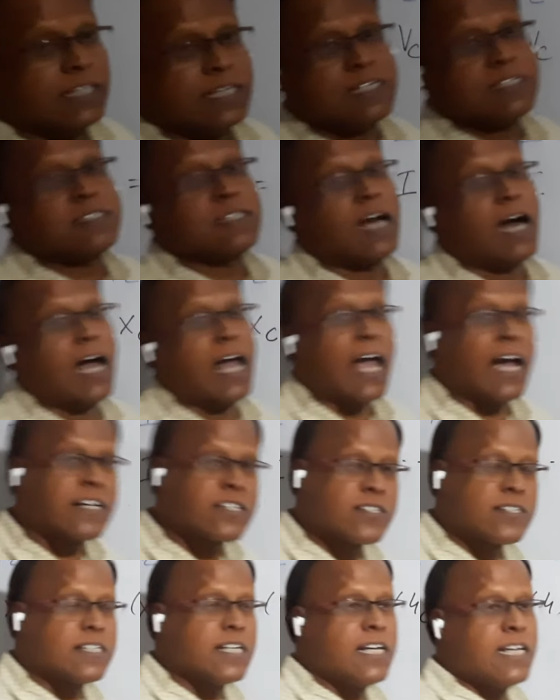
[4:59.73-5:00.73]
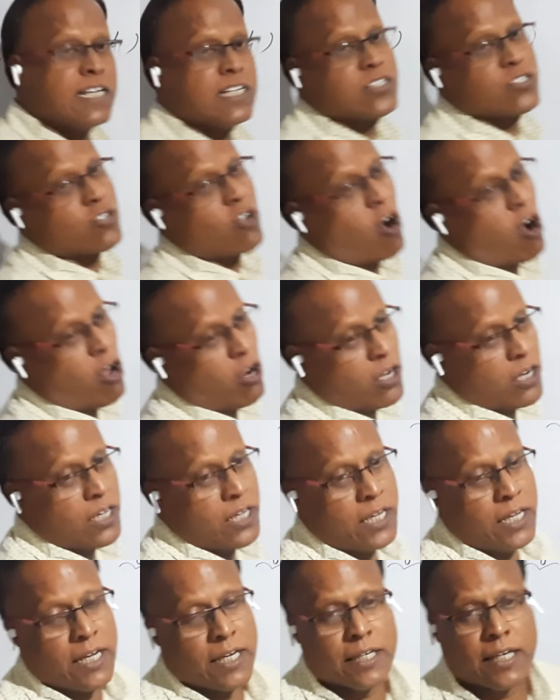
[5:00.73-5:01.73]
this XC is
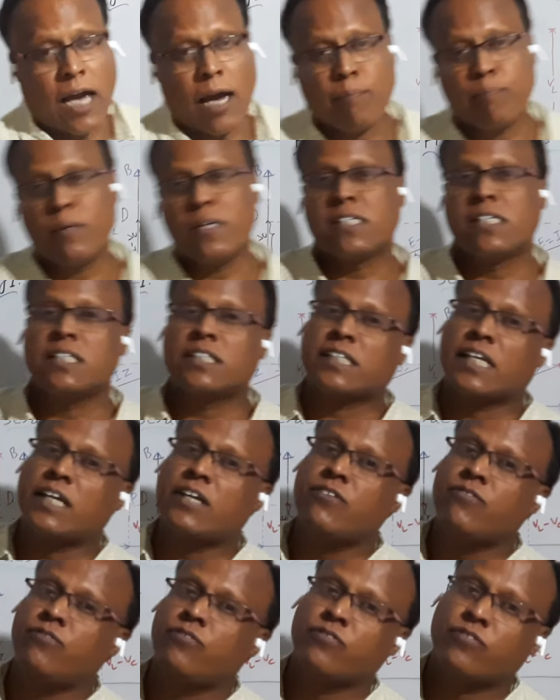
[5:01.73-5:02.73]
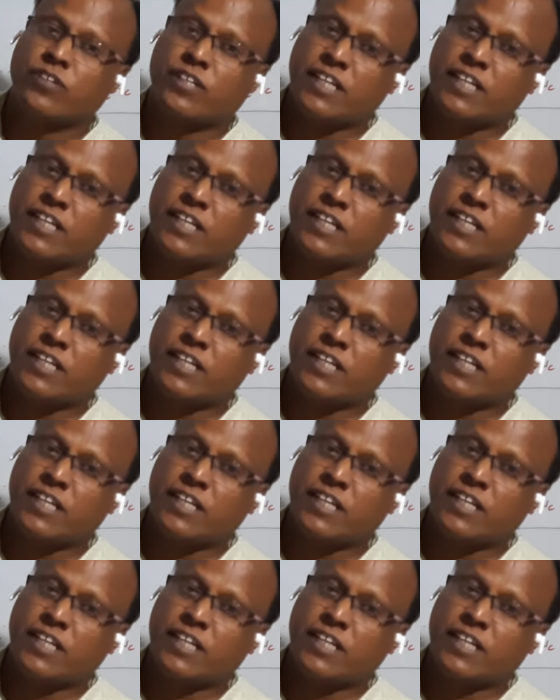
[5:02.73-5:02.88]
called capacitive